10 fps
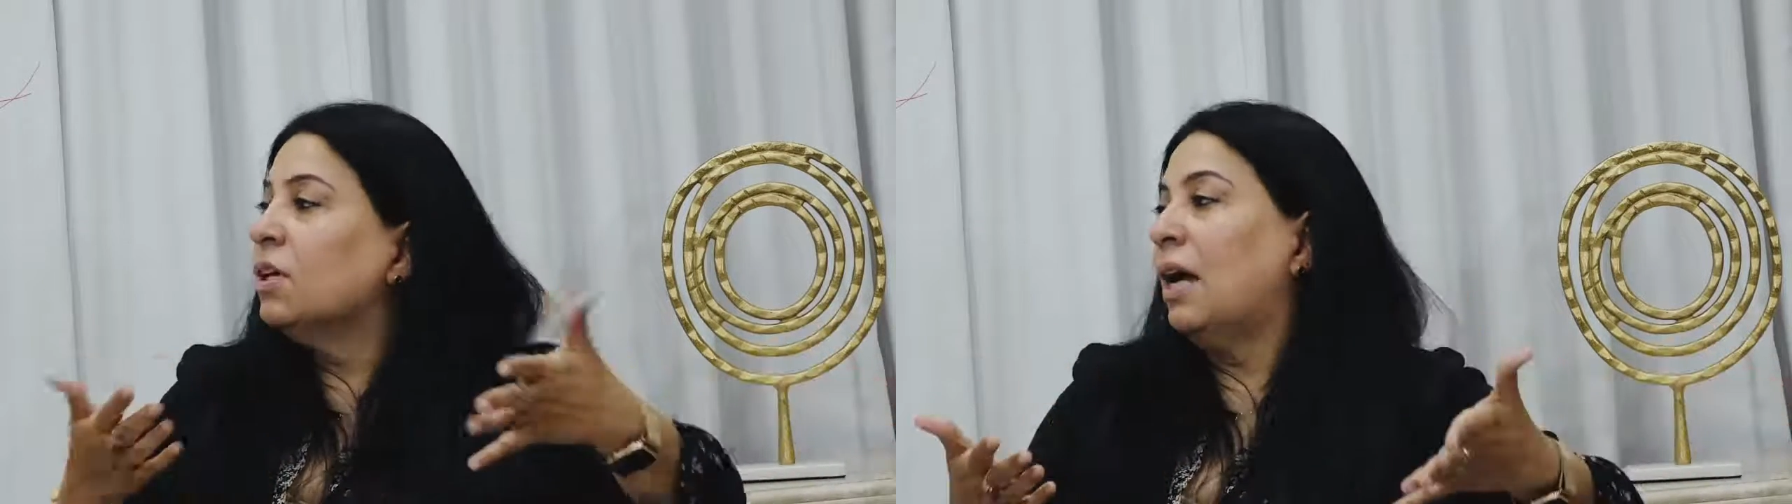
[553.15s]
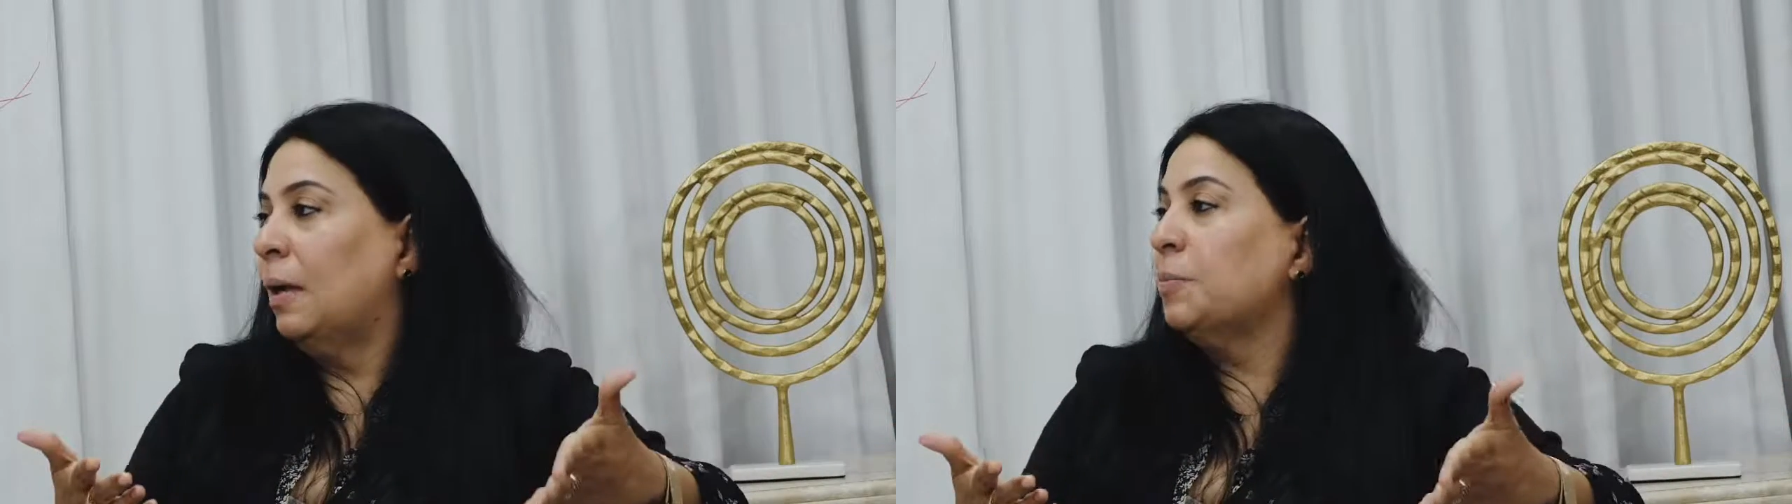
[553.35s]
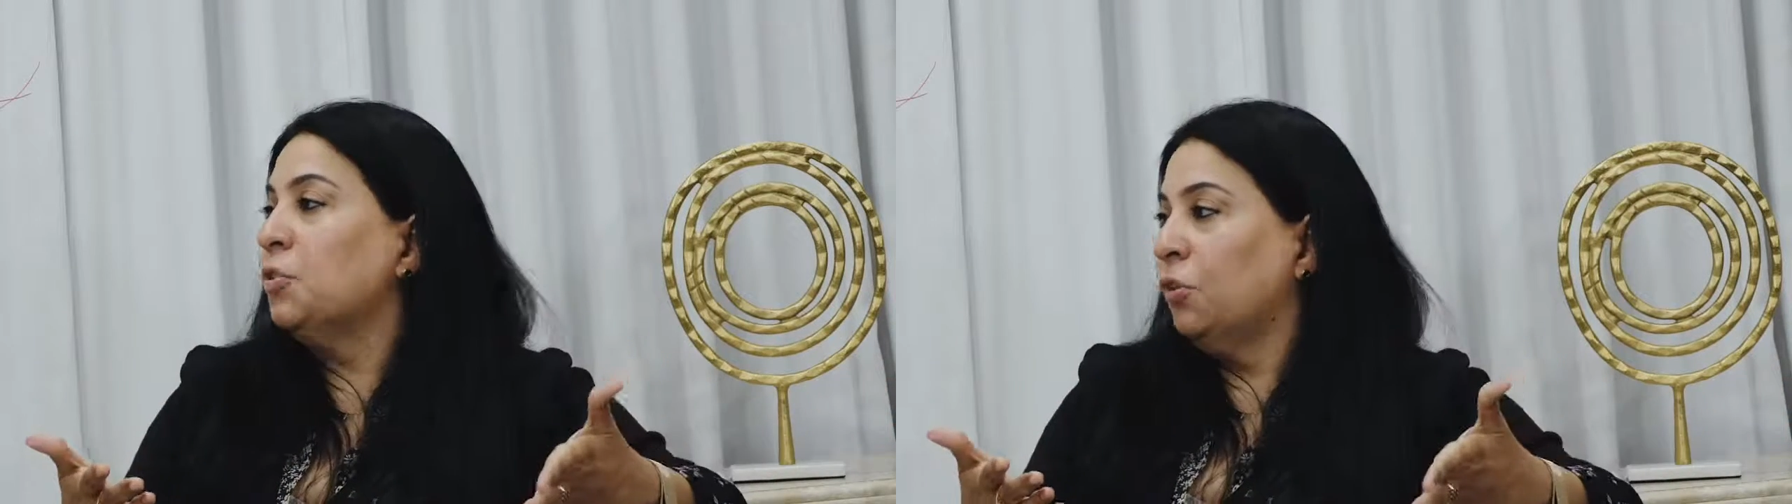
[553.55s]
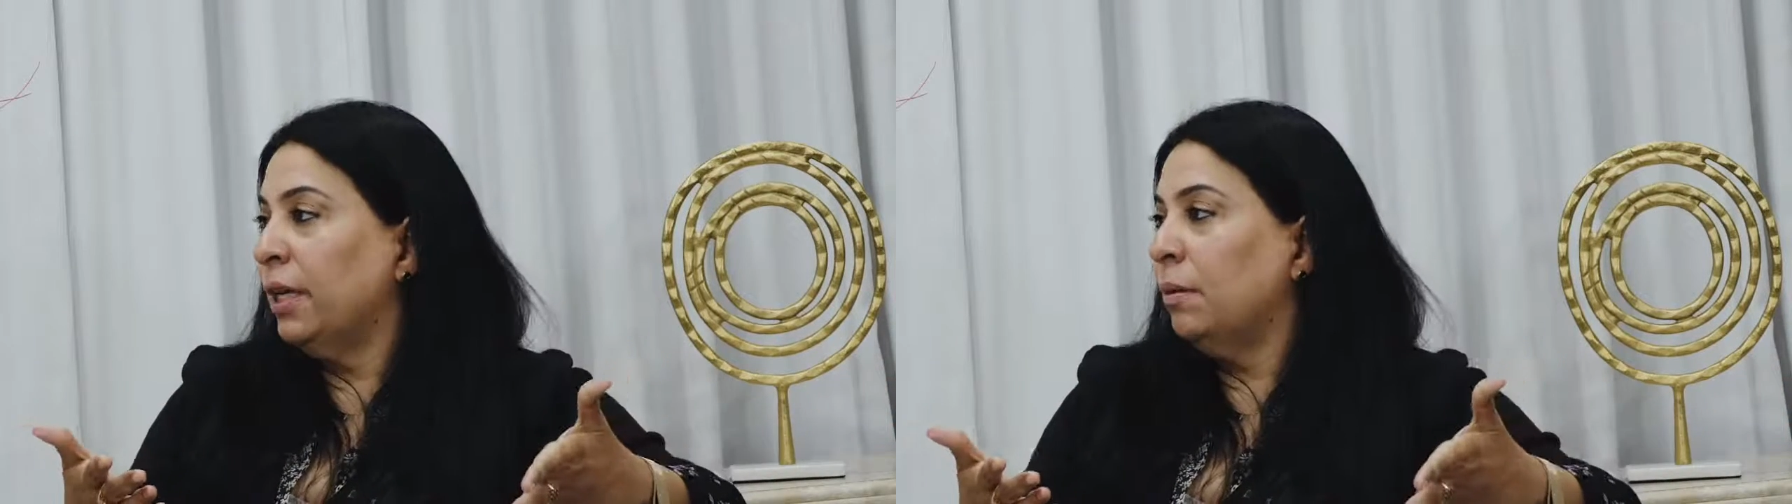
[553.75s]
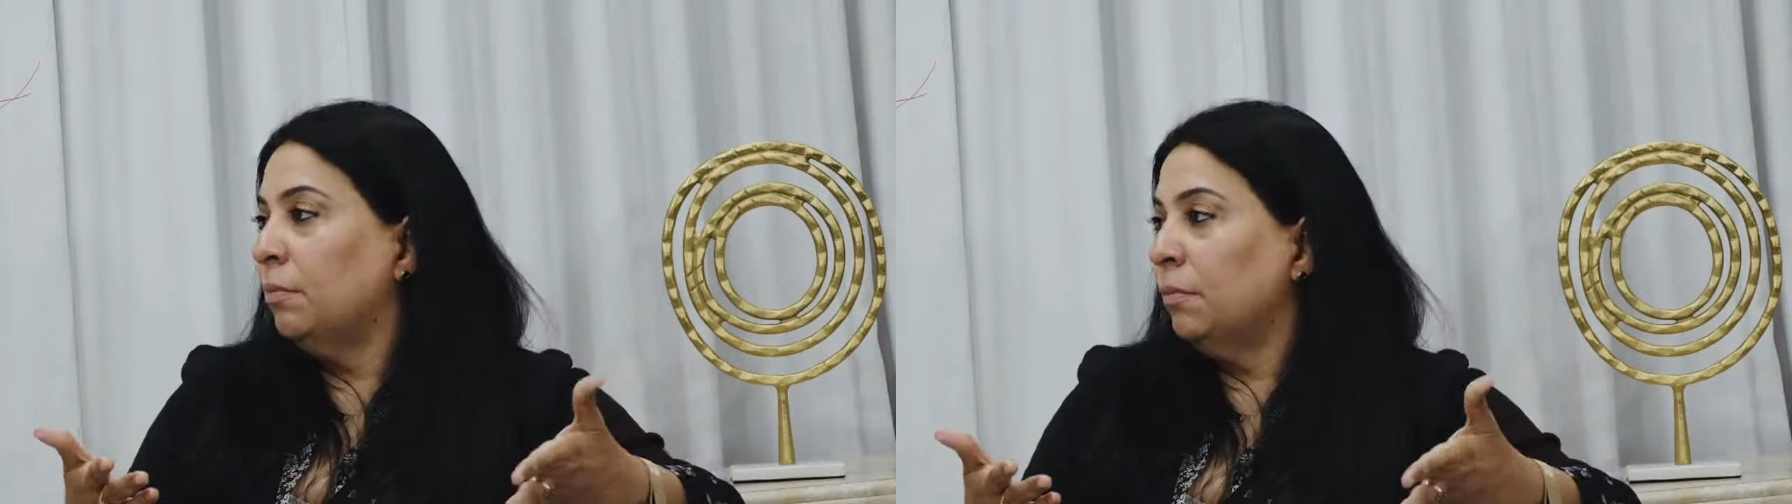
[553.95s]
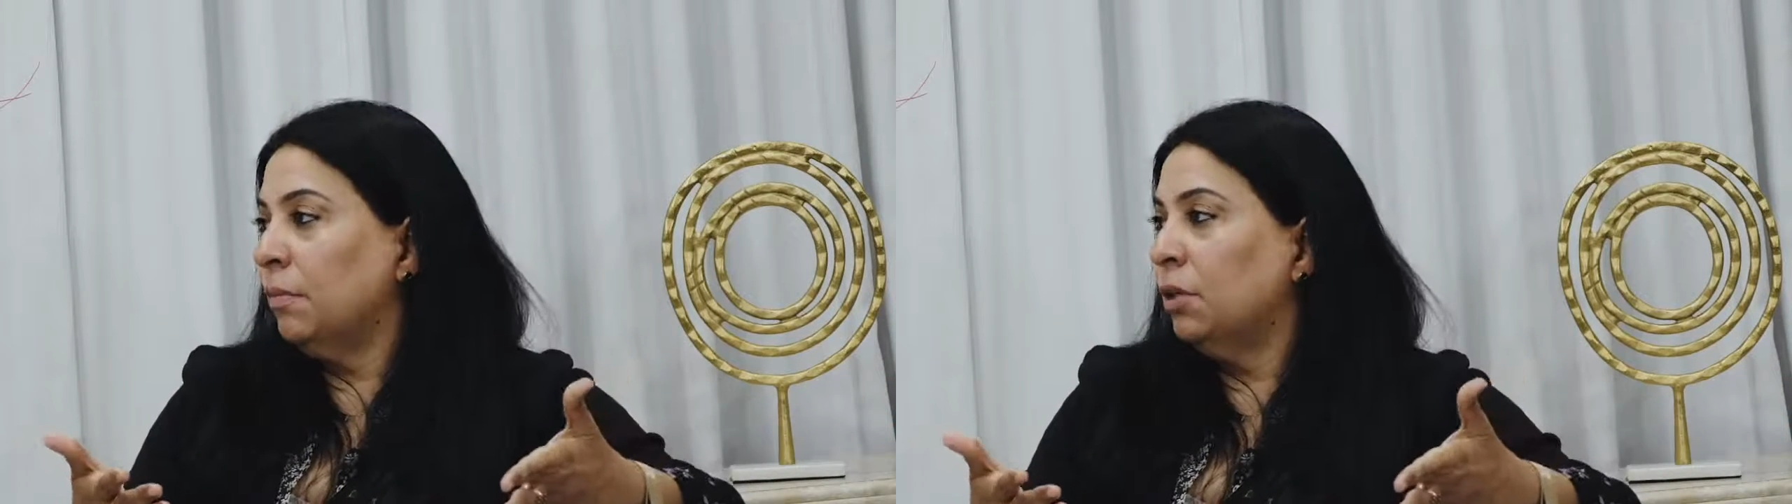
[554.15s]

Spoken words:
the cops your name.